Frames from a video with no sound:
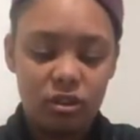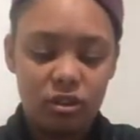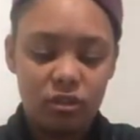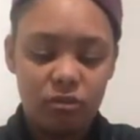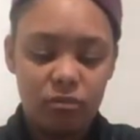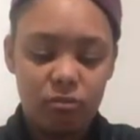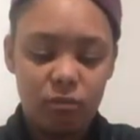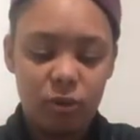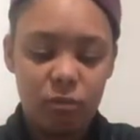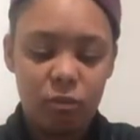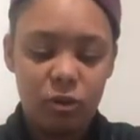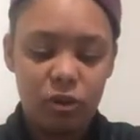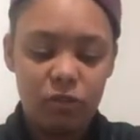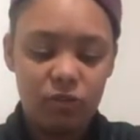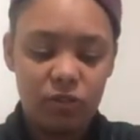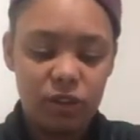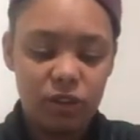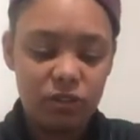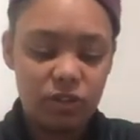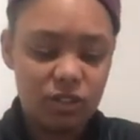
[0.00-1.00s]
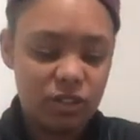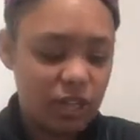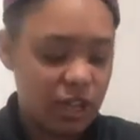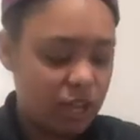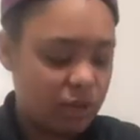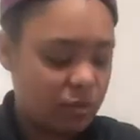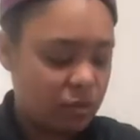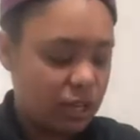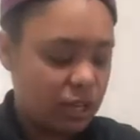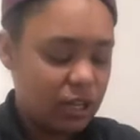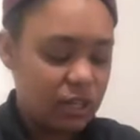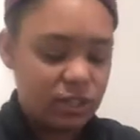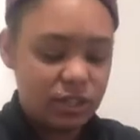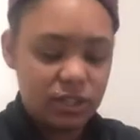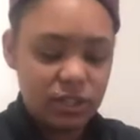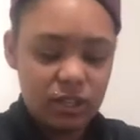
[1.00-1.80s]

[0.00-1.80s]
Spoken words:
my bird feeder sideways,